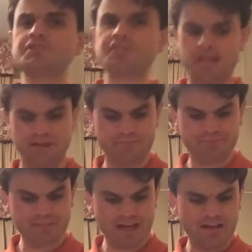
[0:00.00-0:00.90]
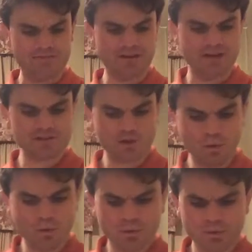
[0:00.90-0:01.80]
to say, I find
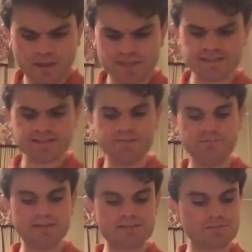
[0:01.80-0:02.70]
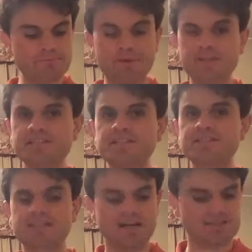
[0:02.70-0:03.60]
all these events pretty
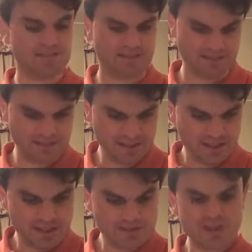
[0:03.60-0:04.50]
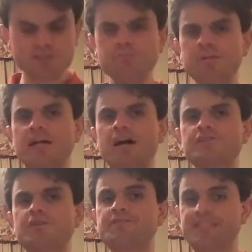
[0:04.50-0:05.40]
disgusting, not
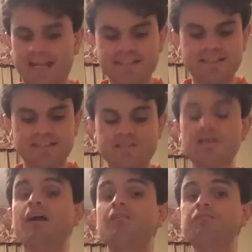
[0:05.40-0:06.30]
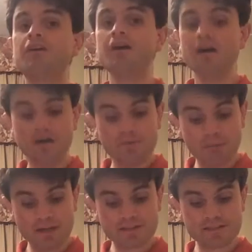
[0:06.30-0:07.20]
because of sex itself,
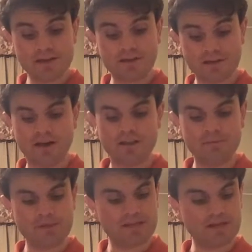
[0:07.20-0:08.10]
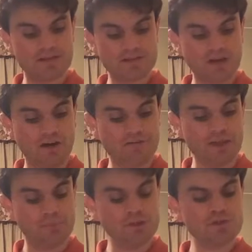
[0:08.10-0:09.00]
but rather because of
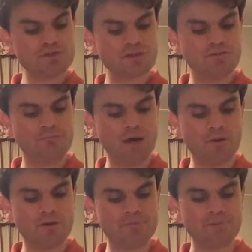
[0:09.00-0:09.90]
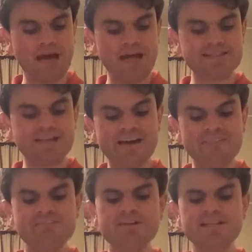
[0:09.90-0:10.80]
the abuse of power behind
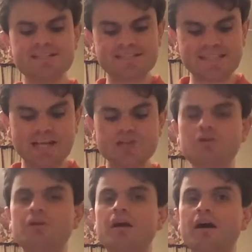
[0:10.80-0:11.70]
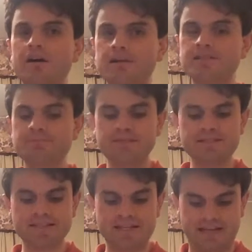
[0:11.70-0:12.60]
every sexual
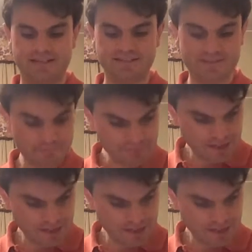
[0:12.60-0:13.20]
harassment case.